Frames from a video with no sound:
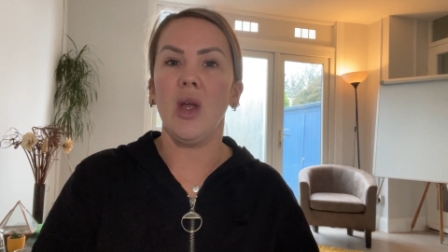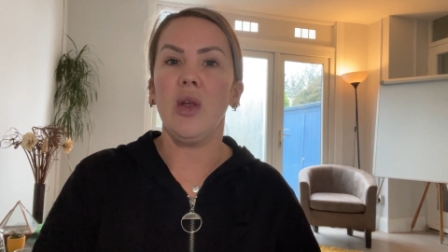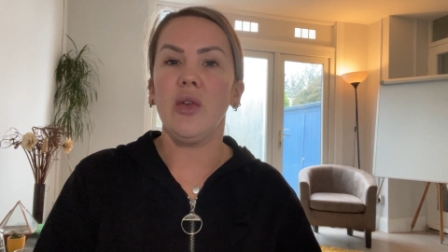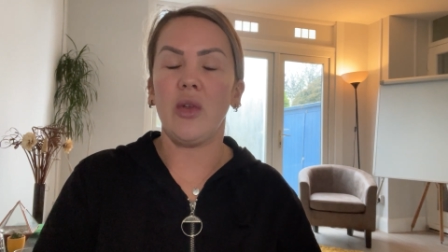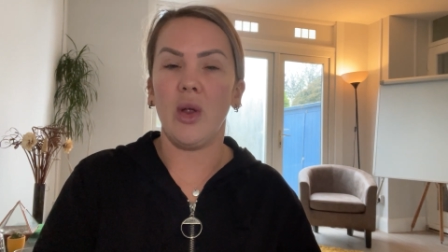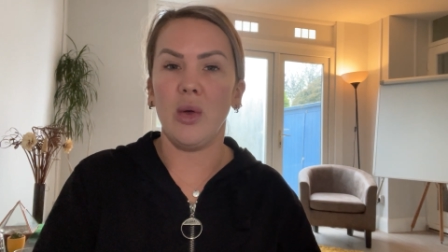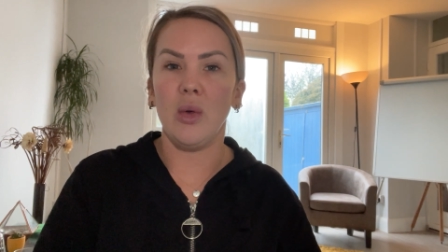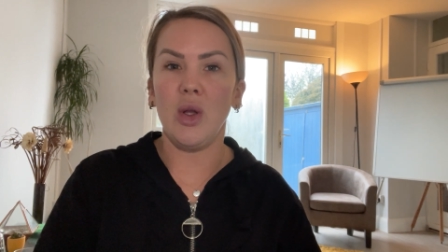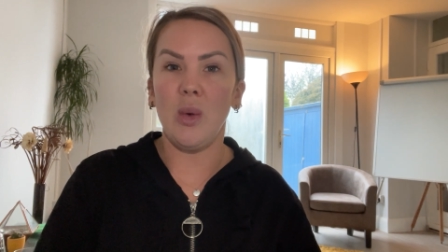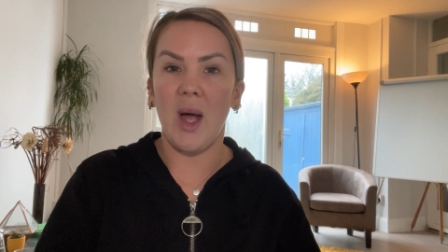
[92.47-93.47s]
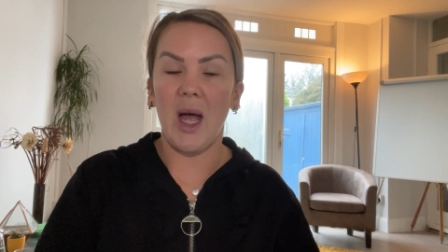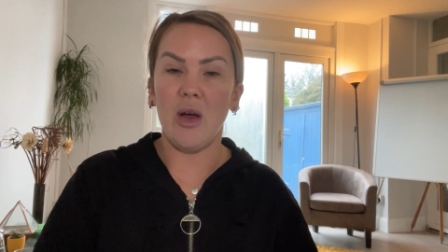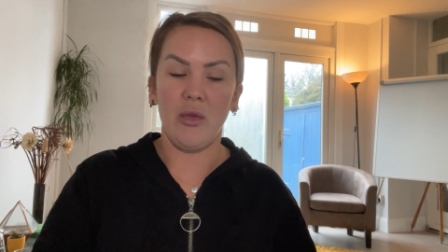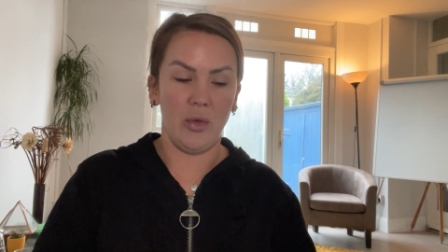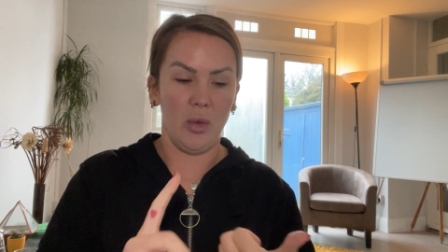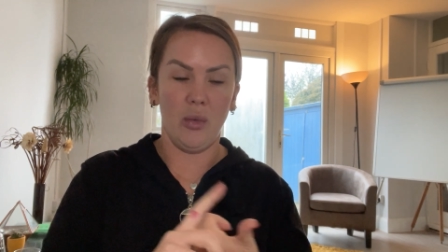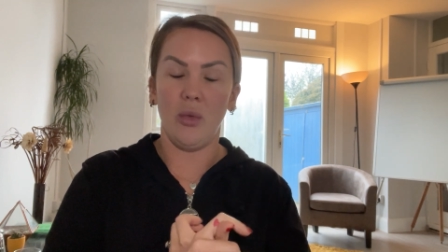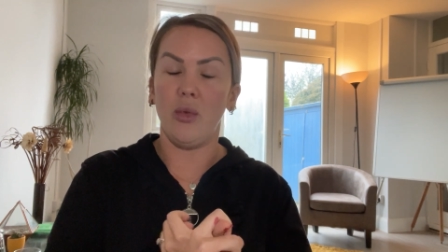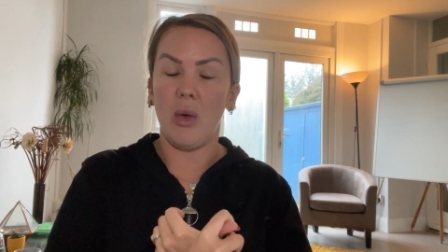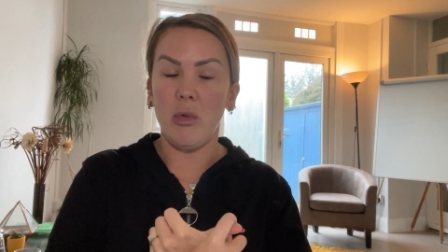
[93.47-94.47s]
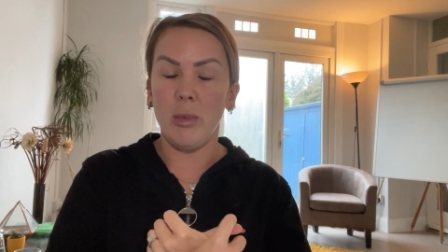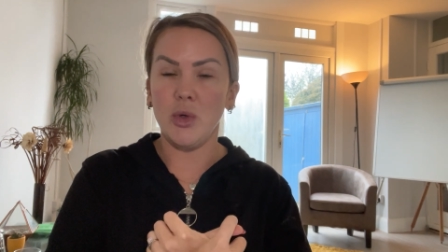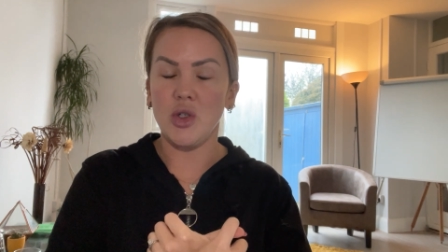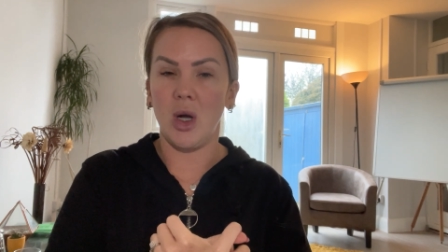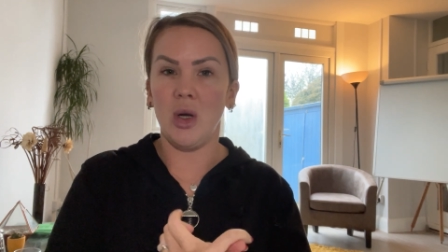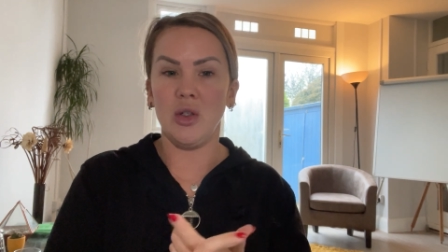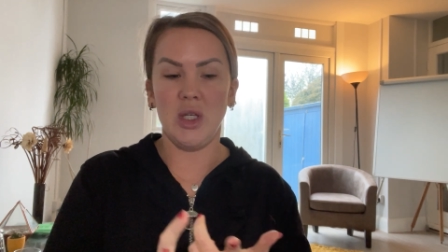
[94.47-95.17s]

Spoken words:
So you have vulnerable child,